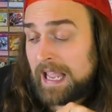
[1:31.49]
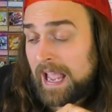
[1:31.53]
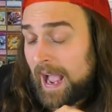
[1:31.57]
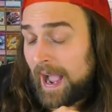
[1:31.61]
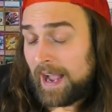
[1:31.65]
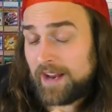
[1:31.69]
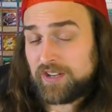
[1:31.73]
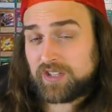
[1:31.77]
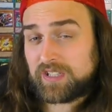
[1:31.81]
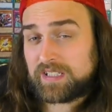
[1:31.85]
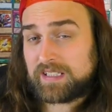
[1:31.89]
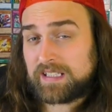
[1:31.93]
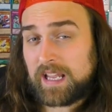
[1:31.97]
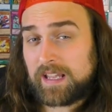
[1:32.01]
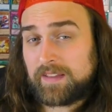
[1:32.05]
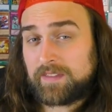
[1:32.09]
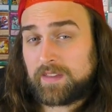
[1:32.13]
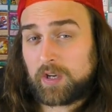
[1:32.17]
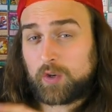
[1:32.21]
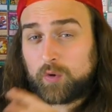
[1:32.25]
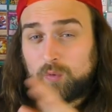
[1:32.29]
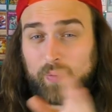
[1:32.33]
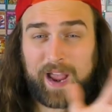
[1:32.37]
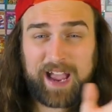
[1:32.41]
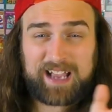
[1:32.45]
I just said
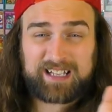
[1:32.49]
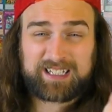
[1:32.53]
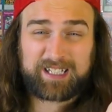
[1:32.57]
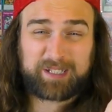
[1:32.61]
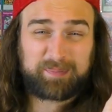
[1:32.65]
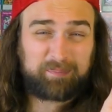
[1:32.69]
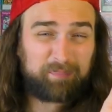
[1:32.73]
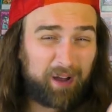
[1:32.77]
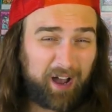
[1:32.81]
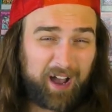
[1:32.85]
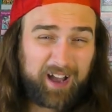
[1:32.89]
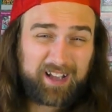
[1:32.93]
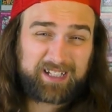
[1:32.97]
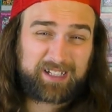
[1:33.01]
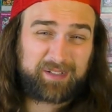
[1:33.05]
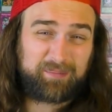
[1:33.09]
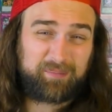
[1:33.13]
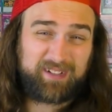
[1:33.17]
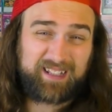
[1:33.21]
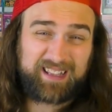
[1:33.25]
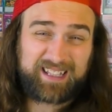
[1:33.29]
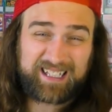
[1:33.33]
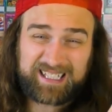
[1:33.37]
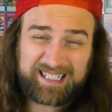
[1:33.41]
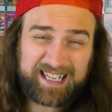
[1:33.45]
that grass is
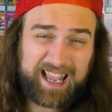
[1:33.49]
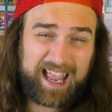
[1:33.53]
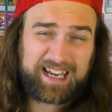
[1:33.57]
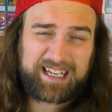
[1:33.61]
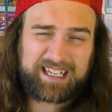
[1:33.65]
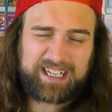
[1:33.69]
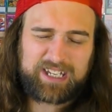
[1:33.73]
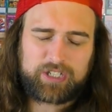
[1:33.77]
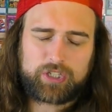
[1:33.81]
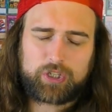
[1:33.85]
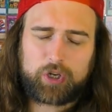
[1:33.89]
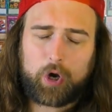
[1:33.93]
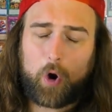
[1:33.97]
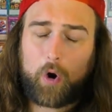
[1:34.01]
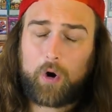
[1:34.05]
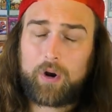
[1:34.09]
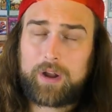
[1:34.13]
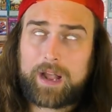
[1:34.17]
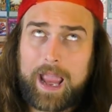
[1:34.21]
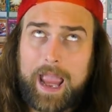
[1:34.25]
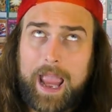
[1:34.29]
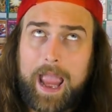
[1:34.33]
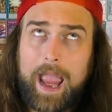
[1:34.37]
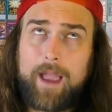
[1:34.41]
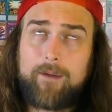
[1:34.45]
possibly the sackiest
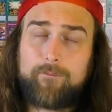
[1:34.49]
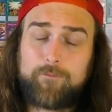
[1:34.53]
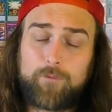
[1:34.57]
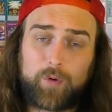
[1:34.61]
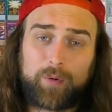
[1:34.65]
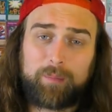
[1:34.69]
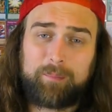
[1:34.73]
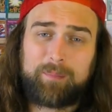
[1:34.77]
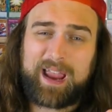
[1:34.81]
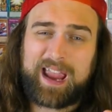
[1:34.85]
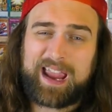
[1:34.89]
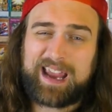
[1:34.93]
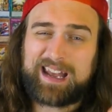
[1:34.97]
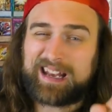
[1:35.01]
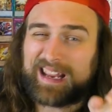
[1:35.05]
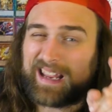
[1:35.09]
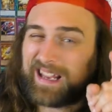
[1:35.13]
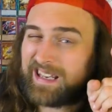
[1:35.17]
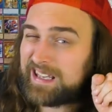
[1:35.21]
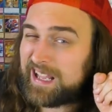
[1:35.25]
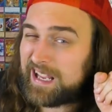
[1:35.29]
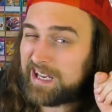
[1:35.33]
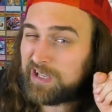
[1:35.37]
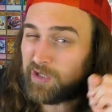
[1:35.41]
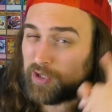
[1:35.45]
card ever made
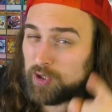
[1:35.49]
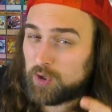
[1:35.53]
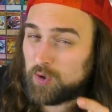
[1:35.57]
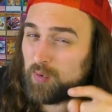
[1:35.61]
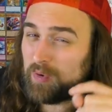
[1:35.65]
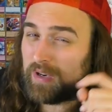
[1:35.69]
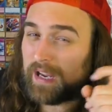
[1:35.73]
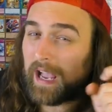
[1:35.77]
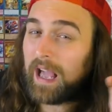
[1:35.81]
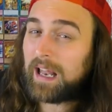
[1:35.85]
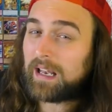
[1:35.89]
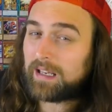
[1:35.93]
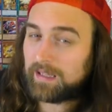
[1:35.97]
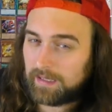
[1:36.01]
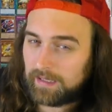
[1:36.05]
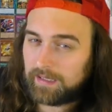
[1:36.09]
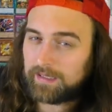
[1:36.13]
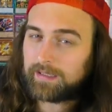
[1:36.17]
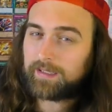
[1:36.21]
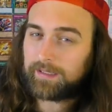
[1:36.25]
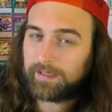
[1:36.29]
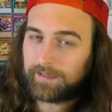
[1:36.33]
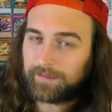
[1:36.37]
and that you got lucky.